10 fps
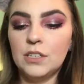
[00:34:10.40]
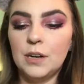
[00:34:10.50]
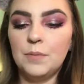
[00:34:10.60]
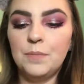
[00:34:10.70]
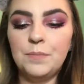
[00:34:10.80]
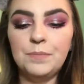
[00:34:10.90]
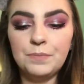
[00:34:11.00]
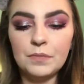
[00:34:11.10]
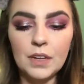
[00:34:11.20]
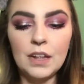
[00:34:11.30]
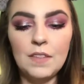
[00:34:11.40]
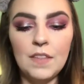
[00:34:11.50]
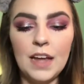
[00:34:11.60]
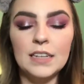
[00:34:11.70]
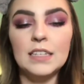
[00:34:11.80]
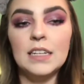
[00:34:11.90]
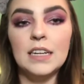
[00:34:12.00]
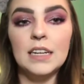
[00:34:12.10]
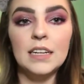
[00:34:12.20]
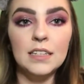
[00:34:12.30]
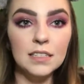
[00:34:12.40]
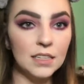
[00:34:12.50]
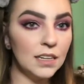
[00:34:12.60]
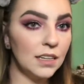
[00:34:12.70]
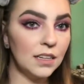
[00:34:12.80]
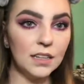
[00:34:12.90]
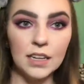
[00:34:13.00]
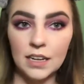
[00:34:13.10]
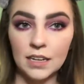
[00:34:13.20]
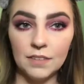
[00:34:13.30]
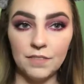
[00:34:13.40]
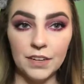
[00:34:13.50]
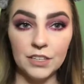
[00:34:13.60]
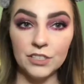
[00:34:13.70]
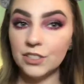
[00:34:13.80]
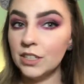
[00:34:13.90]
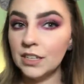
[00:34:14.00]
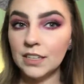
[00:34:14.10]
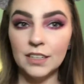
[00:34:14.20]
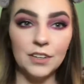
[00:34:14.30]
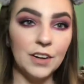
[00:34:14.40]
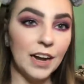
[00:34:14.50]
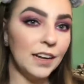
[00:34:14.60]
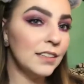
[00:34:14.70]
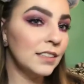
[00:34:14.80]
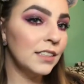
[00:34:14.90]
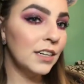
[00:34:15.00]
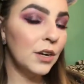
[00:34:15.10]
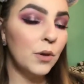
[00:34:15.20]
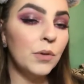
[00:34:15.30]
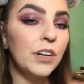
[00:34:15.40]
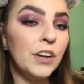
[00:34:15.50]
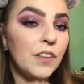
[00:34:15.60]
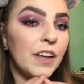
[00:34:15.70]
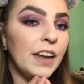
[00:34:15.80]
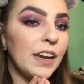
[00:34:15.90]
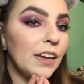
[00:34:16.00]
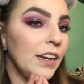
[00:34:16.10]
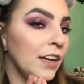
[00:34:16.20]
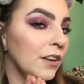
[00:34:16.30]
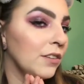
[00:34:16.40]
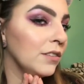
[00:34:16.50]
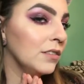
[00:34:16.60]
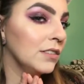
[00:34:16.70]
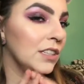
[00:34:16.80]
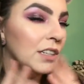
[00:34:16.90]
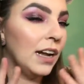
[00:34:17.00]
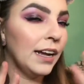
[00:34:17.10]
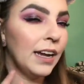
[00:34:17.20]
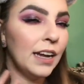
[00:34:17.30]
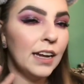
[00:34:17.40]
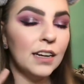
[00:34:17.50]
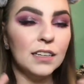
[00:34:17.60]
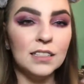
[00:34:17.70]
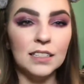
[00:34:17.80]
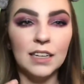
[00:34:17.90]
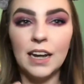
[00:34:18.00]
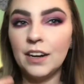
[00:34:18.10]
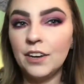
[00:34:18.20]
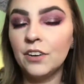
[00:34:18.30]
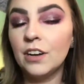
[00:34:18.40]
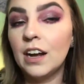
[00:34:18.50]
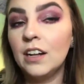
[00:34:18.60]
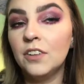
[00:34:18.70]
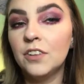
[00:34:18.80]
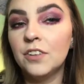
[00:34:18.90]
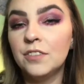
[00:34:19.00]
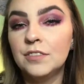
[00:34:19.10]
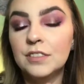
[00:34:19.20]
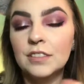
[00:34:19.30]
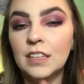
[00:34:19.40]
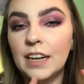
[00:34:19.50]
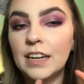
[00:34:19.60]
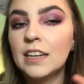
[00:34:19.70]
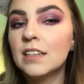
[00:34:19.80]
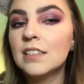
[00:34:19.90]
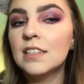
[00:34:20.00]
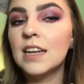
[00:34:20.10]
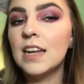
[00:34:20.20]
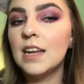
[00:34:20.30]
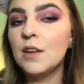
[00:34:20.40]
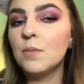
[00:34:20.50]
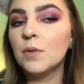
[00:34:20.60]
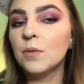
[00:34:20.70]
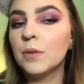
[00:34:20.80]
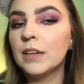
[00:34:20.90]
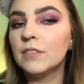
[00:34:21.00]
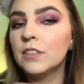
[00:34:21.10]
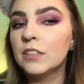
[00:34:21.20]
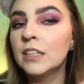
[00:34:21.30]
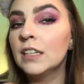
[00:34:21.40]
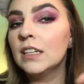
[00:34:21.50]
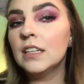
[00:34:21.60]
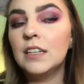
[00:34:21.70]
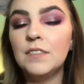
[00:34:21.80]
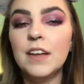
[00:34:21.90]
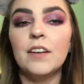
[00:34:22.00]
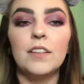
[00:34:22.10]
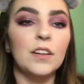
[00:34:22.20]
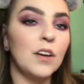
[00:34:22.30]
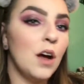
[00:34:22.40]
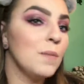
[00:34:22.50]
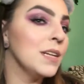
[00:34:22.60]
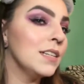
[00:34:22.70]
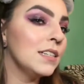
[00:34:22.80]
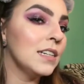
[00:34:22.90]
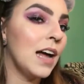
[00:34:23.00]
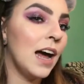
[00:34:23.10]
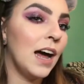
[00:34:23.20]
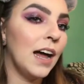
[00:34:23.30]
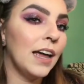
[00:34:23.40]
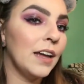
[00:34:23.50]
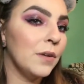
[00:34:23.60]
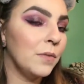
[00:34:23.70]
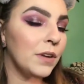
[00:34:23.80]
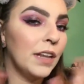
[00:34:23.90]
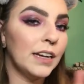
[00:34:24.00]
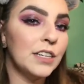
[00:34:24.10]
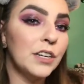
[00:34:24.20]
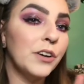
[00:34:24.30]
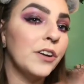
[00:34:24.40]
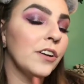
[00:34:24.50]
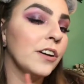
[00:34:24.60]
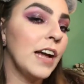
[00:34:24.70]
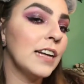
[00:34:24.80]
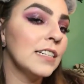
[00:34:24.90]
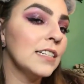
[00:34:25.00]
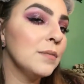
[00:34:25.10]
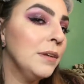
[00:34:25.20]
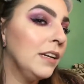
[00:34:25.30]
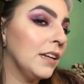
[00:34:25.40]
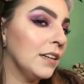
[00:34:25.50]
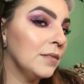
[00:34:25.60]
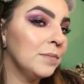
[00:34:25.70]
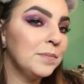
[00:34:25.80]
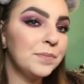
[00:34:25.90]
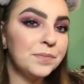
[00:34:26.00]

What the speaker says: So that is the finished look, you guys. What do you think? You know, do you like it? Is this kind of your color like scheme or whatever? Leave down in the comments. I would like to know your guys' opinion.